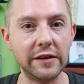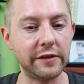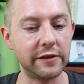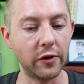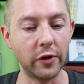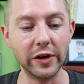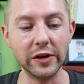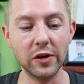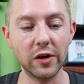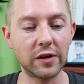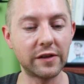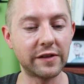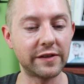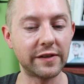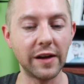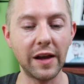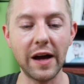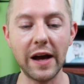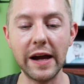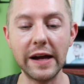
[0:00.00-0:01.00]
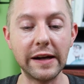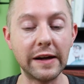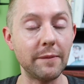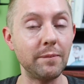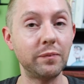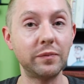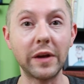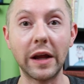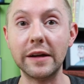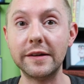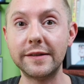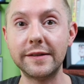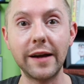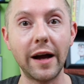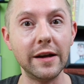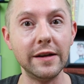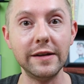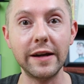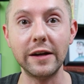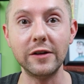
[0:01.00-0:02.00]
so it looks like
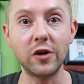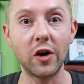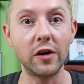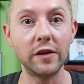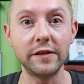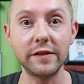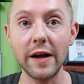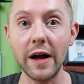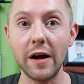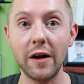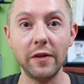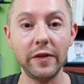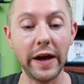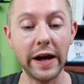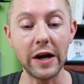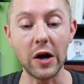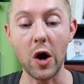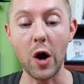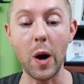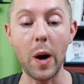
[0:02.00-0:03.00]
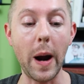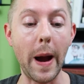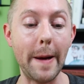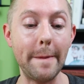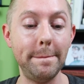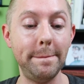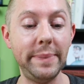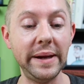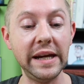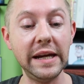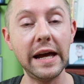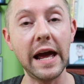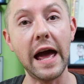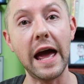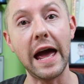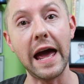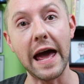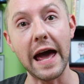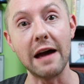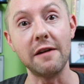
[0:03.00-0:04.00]
Sutton and Garcelle, they are
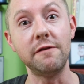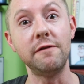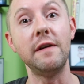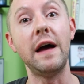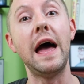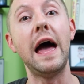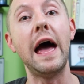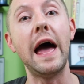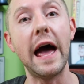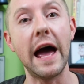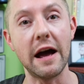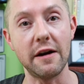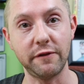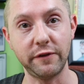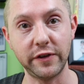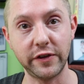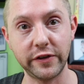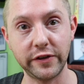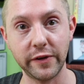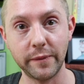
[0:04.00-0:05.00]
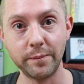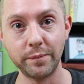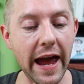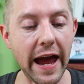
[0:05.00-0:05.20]
BFFs.